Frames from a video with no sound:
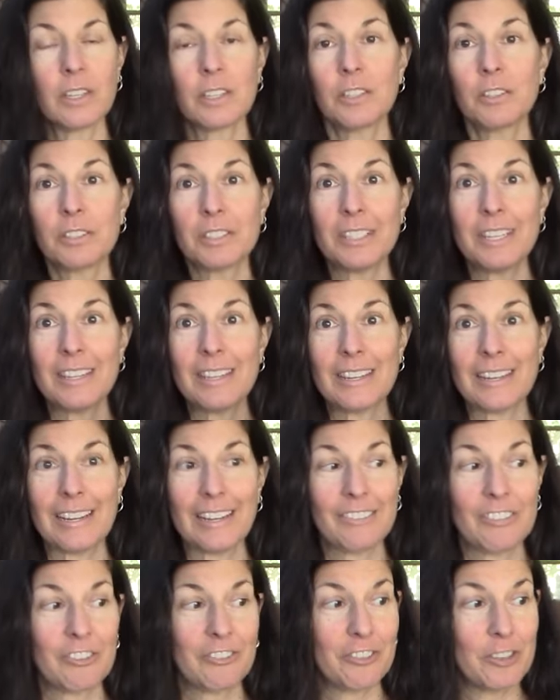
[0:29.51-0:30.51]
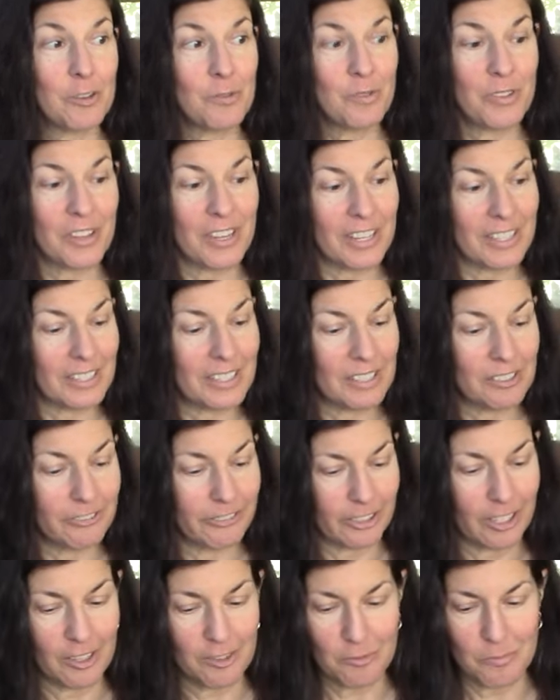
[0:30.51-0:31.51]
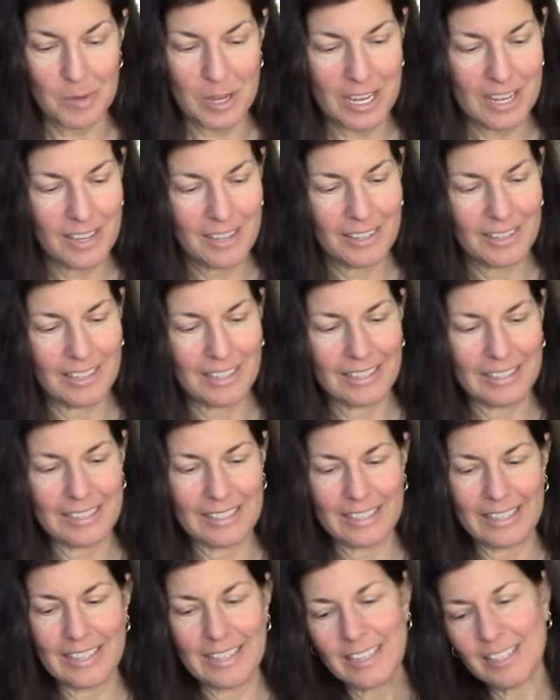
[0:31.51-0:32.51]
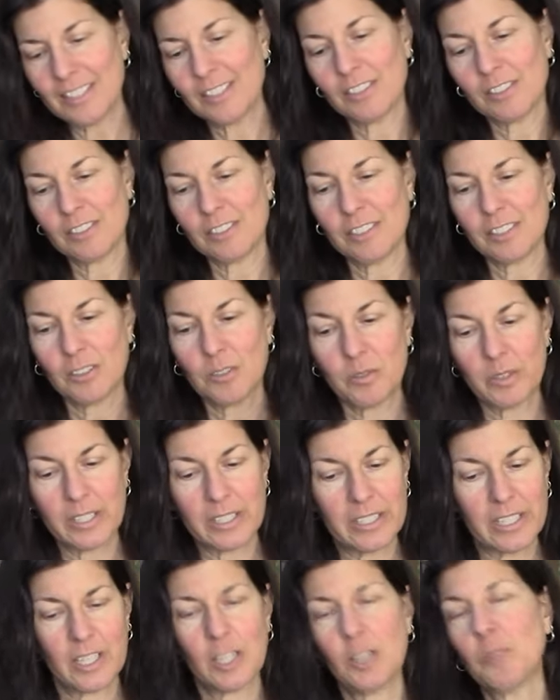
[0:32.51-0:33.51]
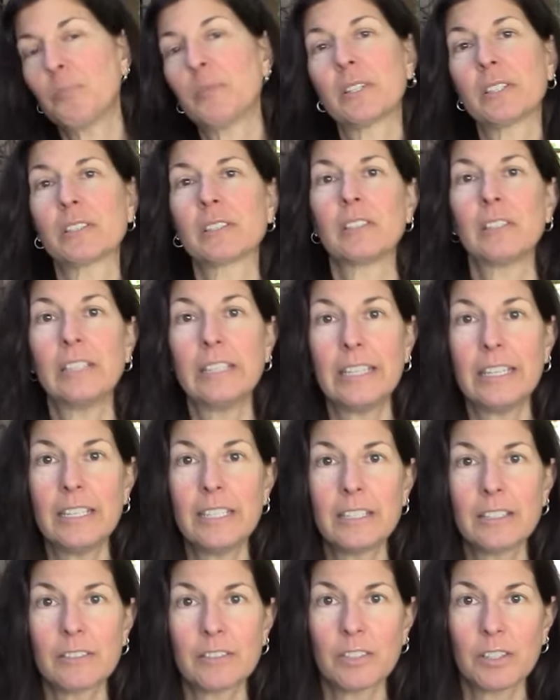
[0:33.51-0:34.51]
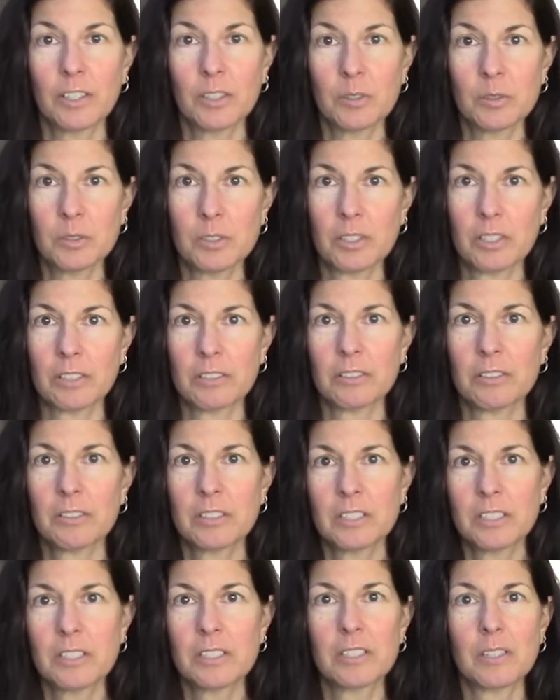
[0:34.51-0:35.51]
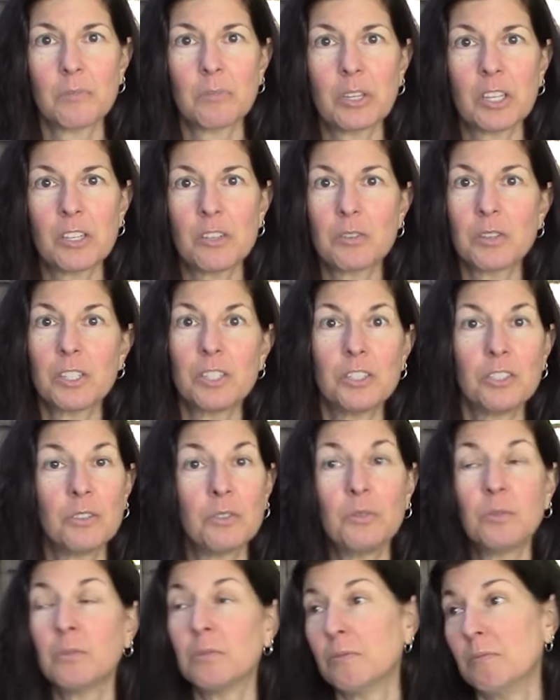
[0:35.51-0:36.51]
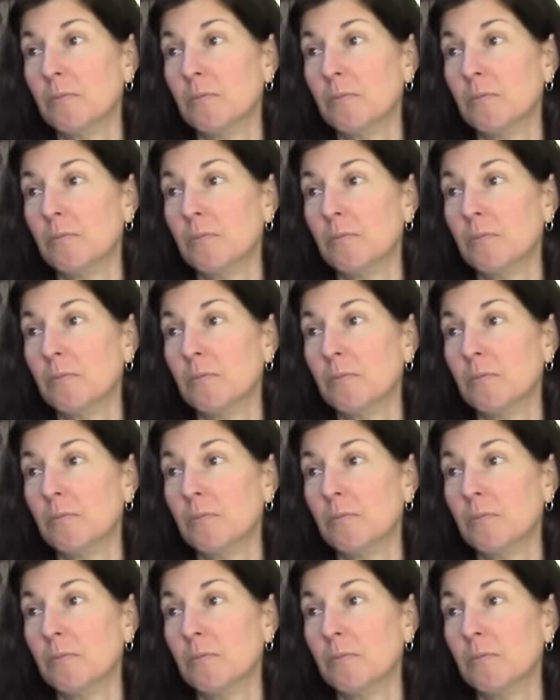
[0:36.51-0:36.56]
You'll see that I have a few things in front of me, and these are going to help us clean the hose nozzle. This is something you can do